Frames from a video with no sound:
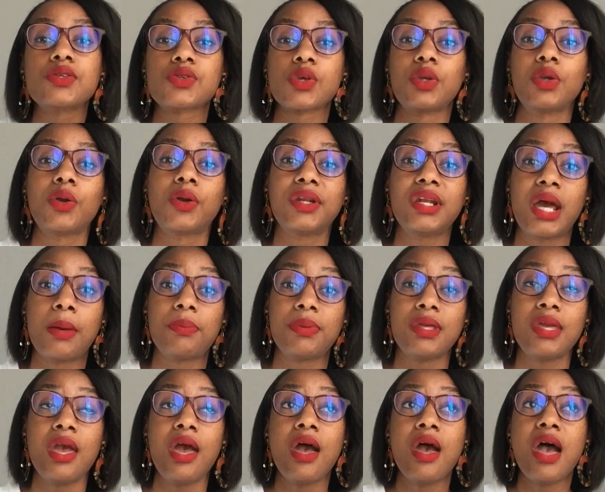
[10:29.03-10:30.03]
So you're gonna
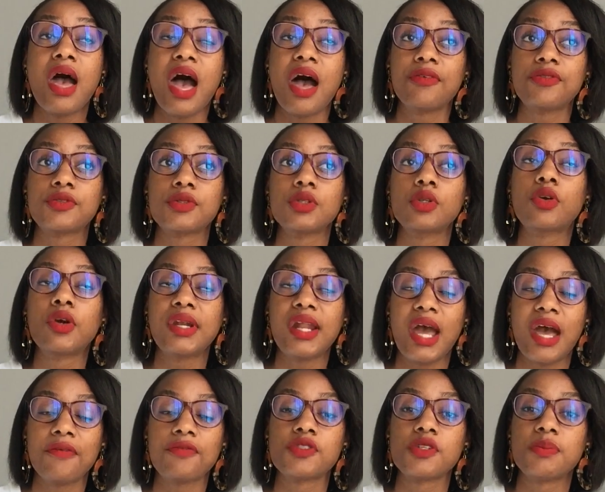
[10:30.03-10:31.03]

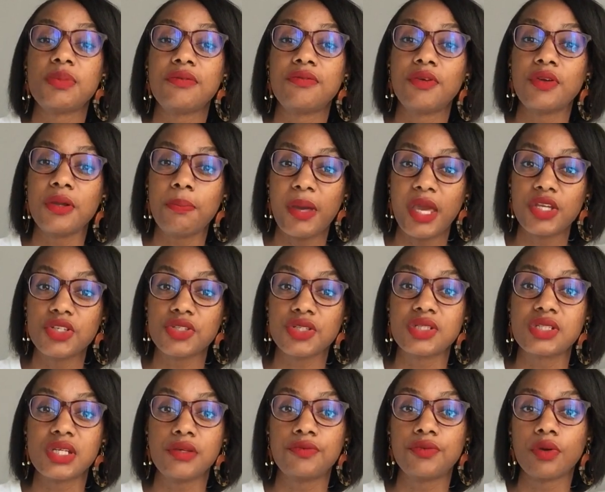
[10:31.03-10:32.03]
have to be very
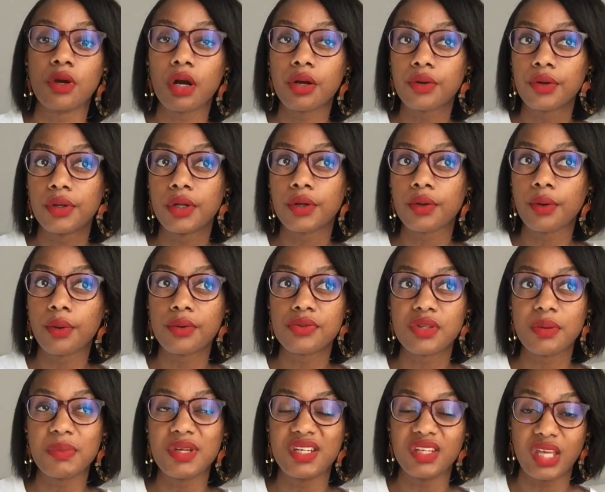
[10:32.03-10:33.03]
patient if you are gonna go on
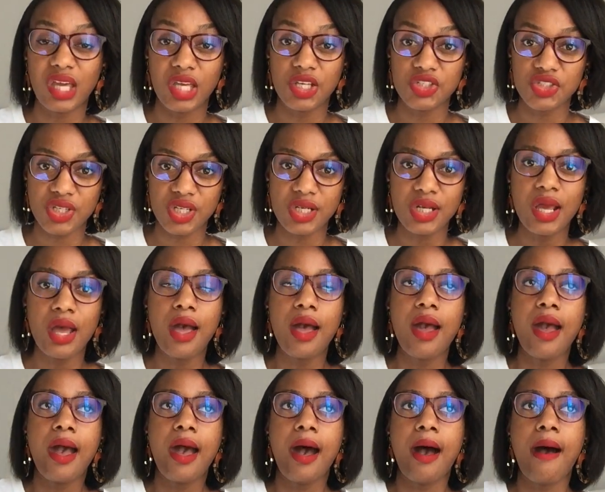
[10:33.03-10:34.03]
the medication,
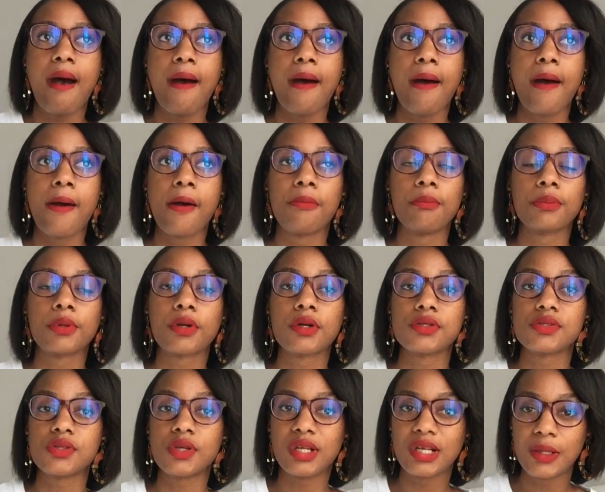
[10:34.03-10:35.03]

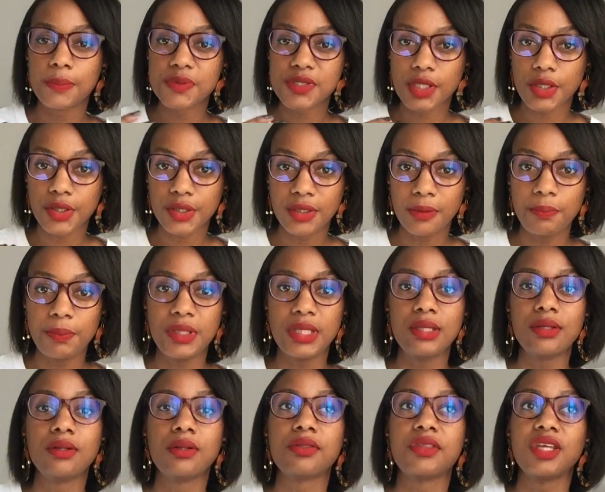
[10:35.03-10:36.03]
because your lips are gonna
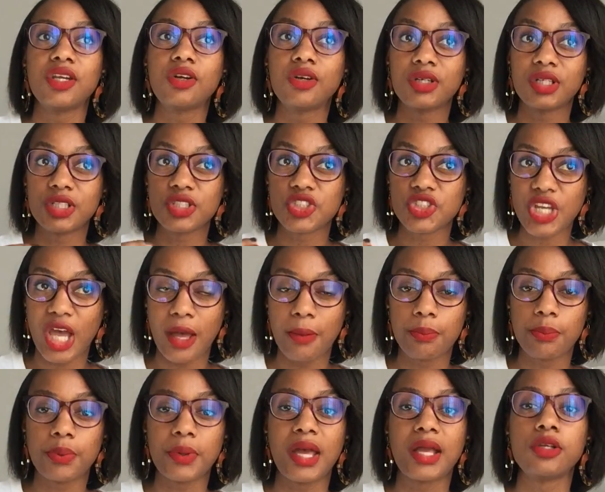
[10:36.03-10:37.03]
peel, they're gonna
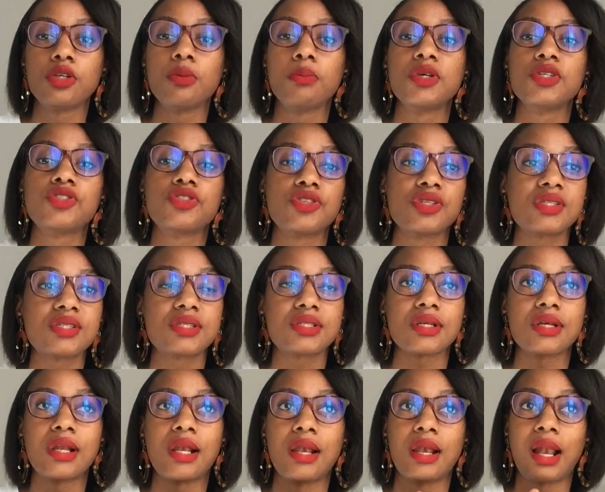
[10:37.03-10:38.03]
chap, and you must
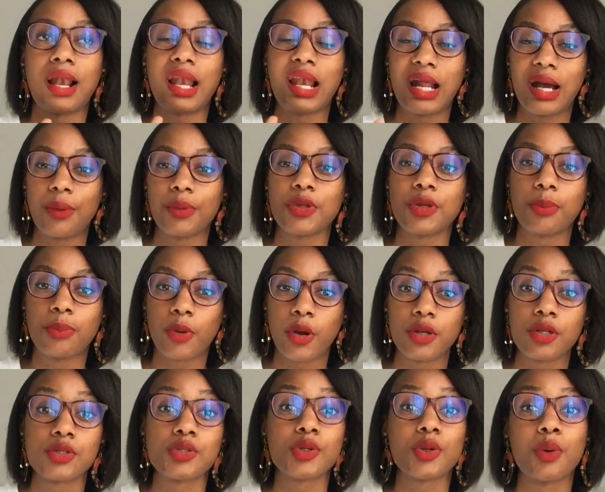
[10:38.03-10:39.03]
just allow your
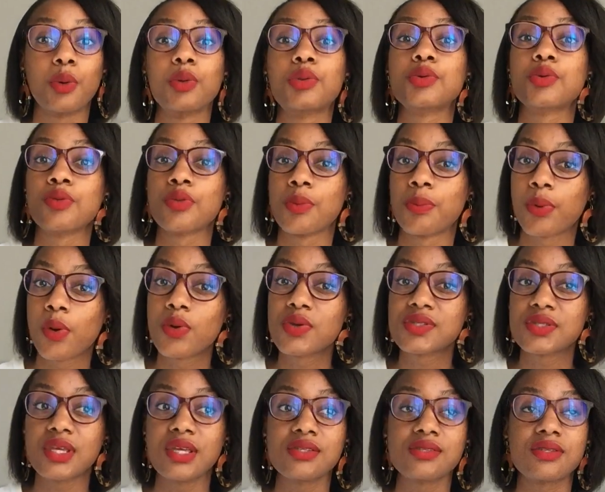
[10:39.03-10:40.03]
body to go through the
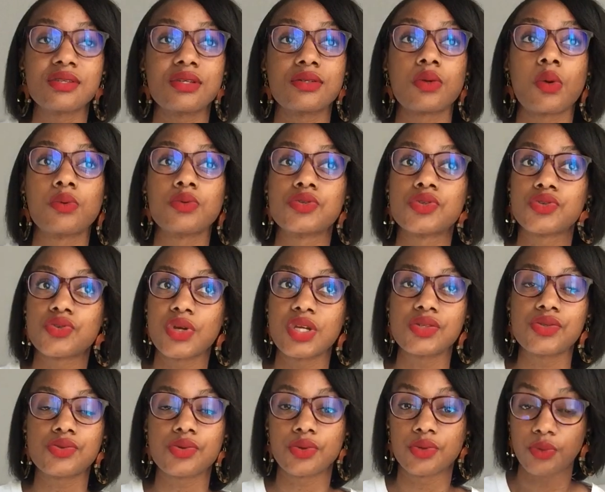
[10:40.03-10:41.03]
process. Don't
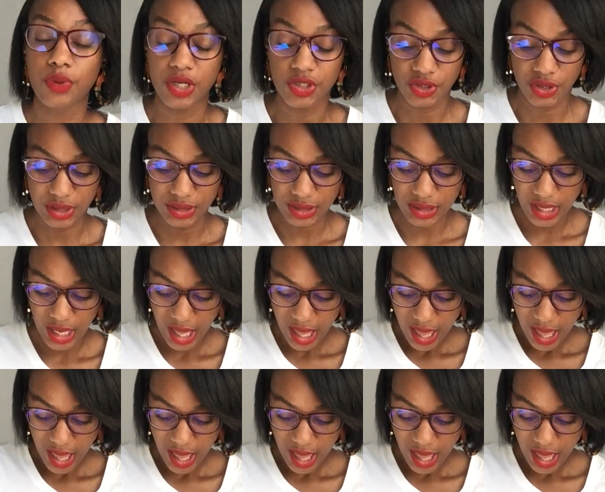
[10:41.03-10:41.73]
stress, don't rush it.